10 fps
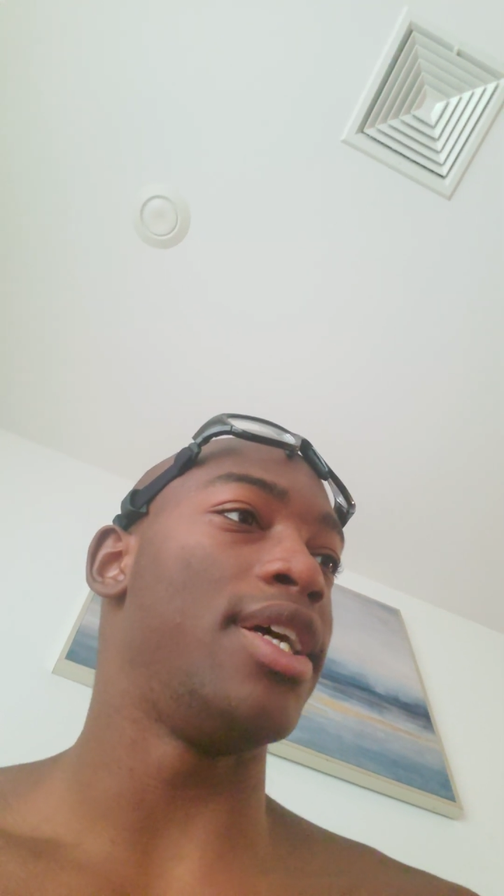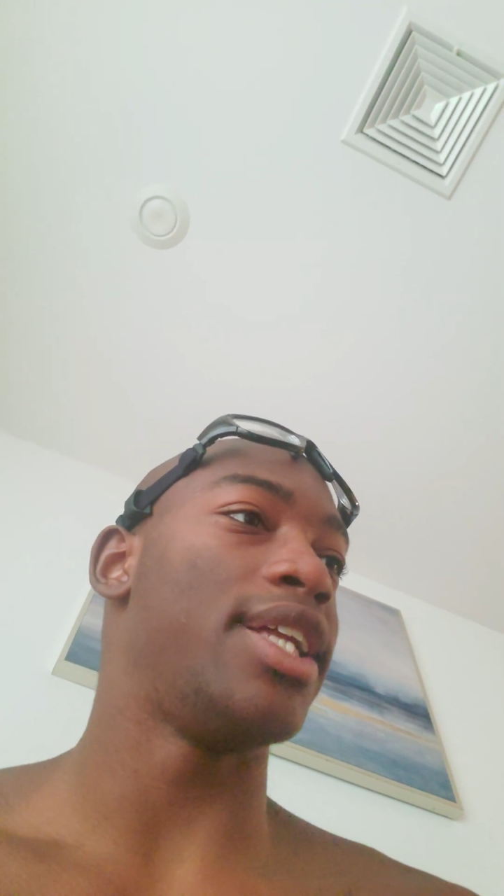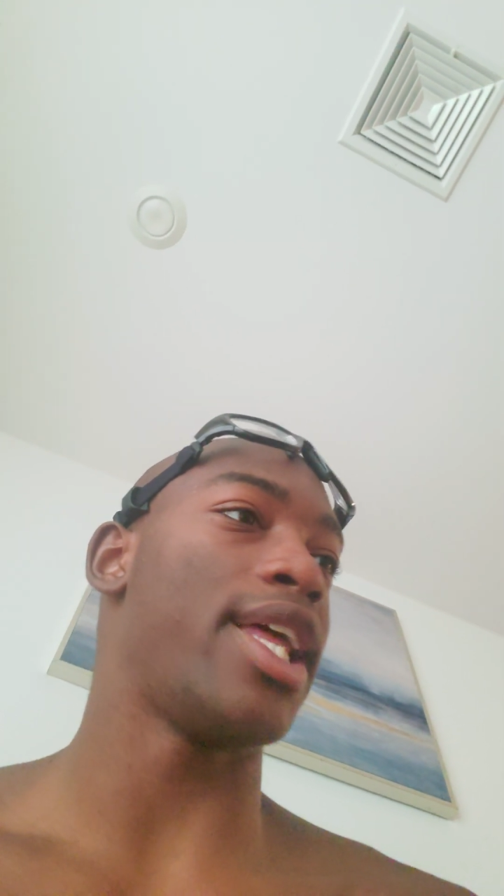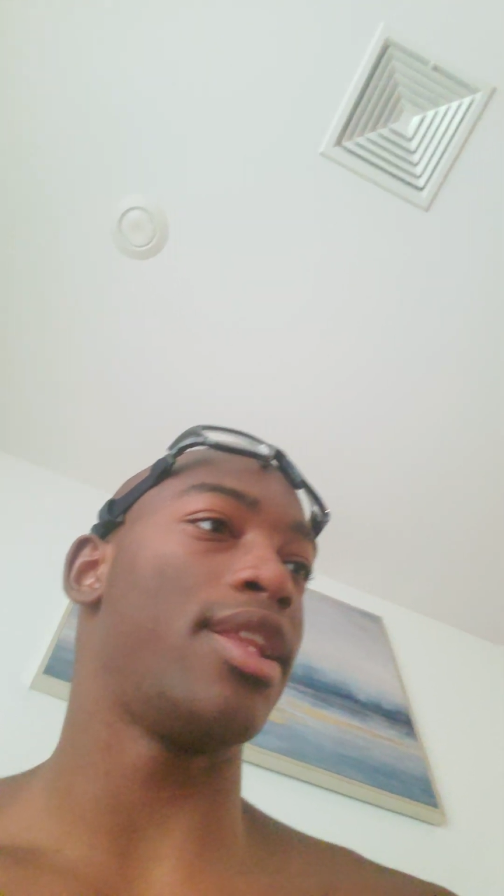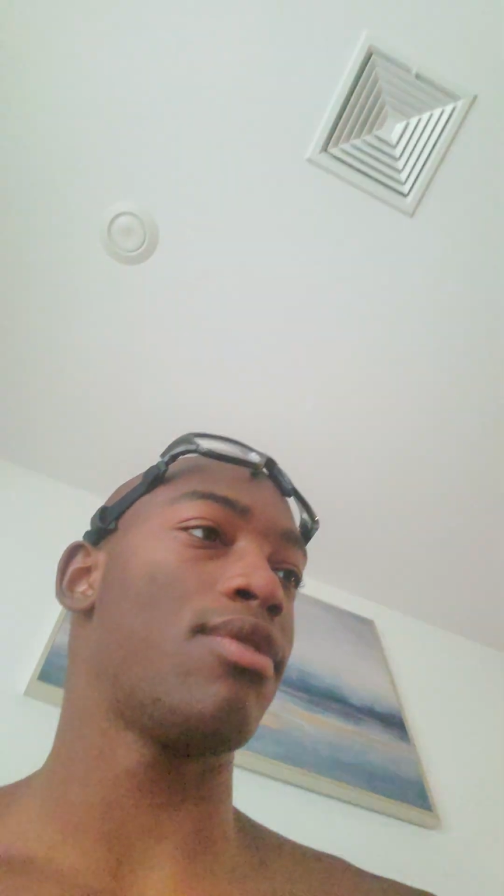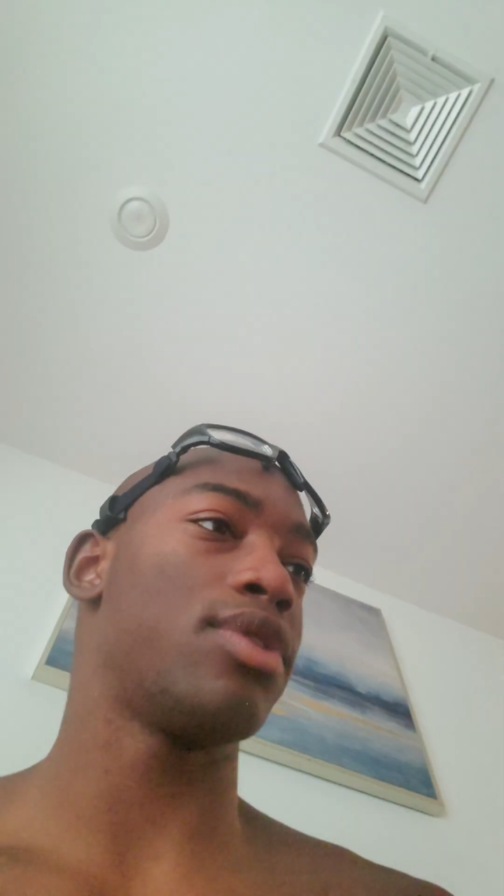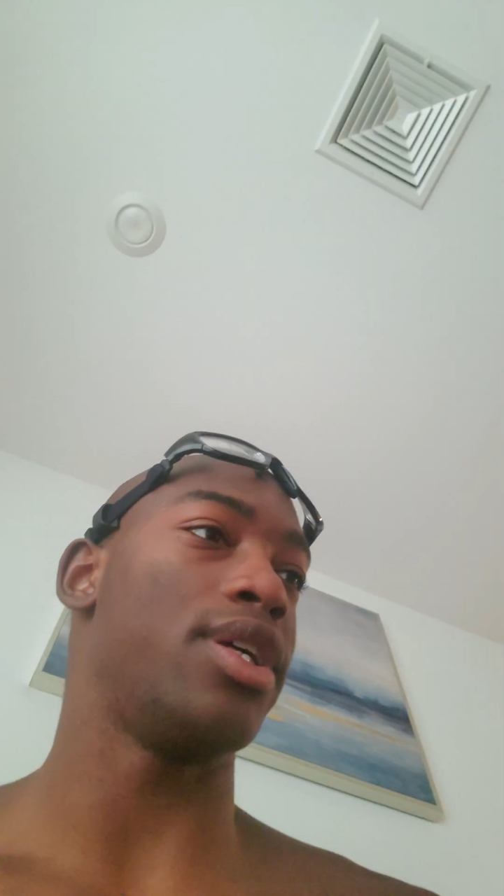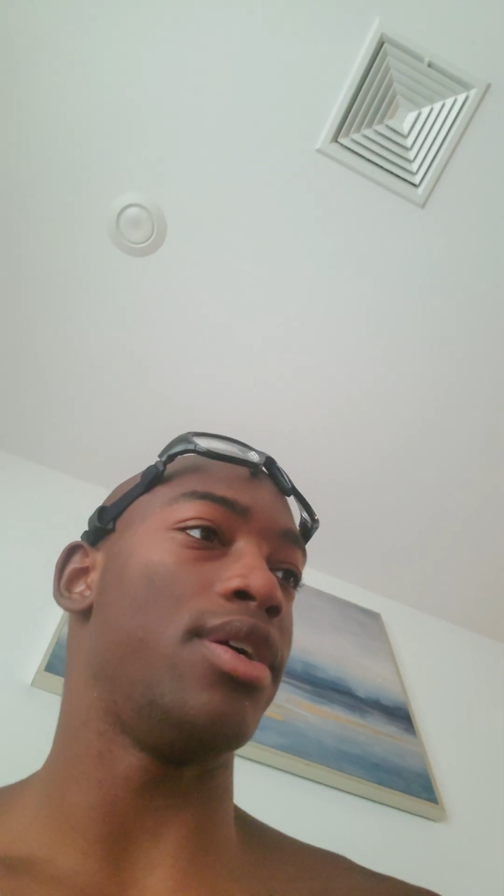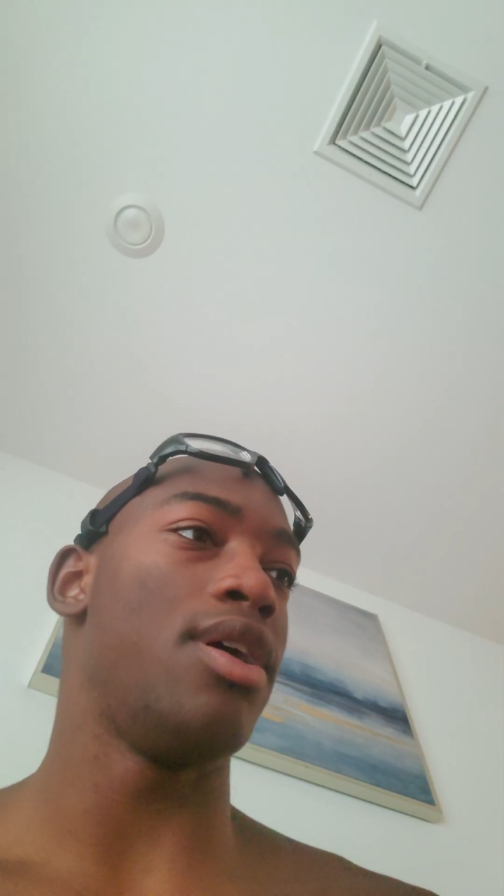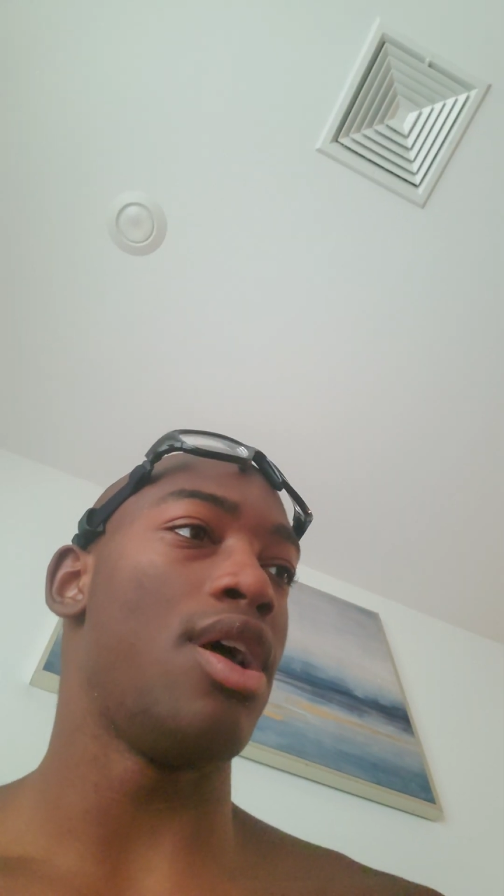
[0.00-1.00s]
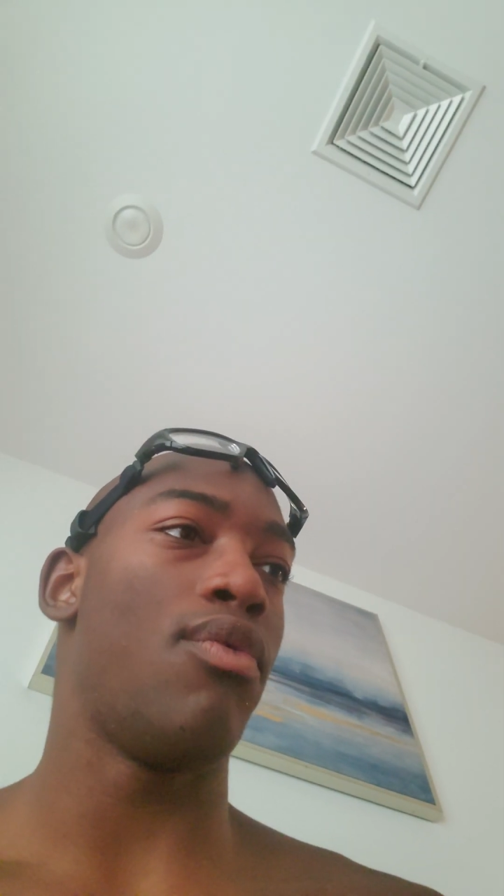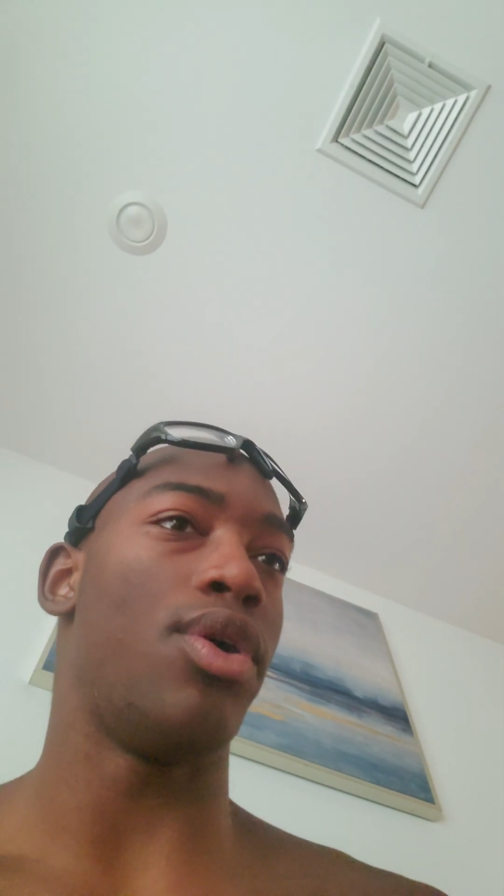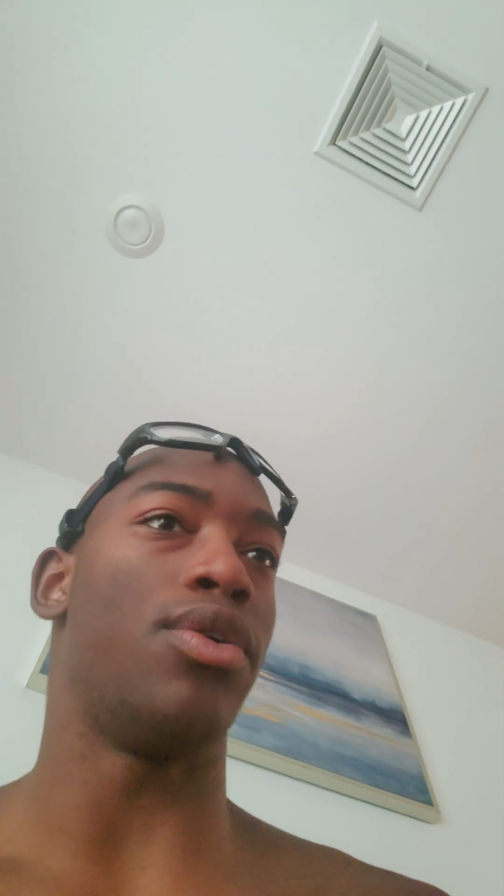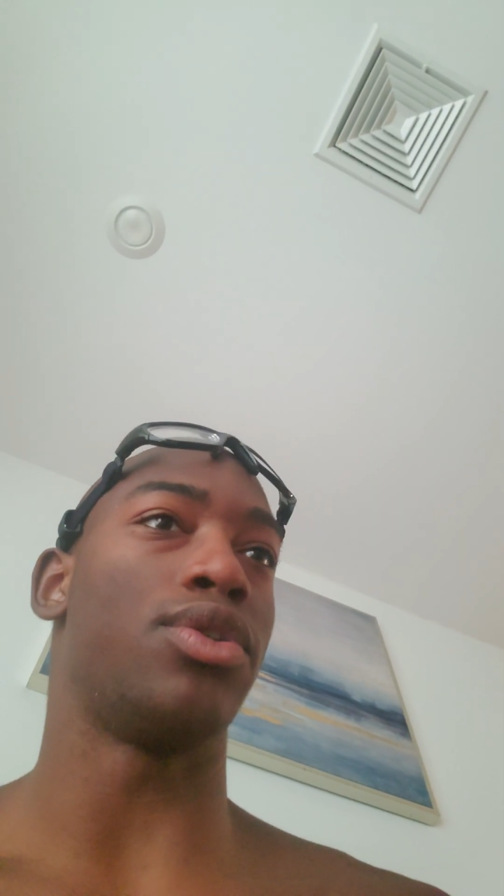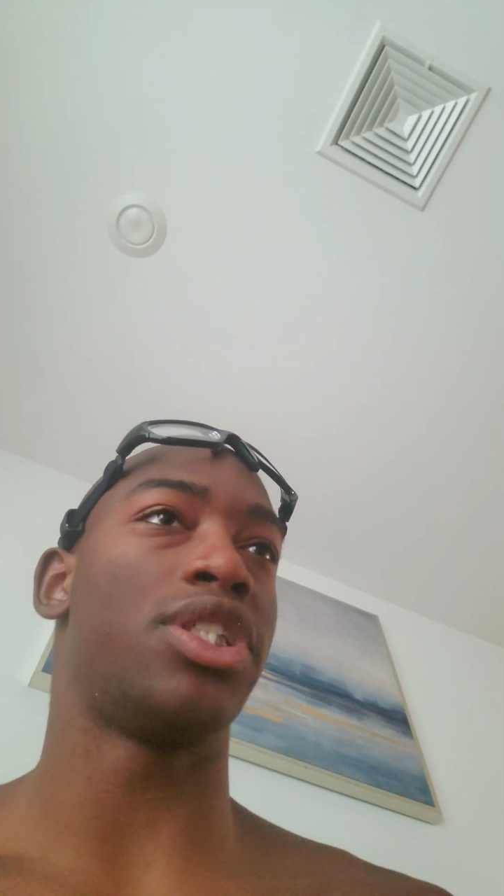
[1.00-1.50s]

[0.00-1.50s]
they literally will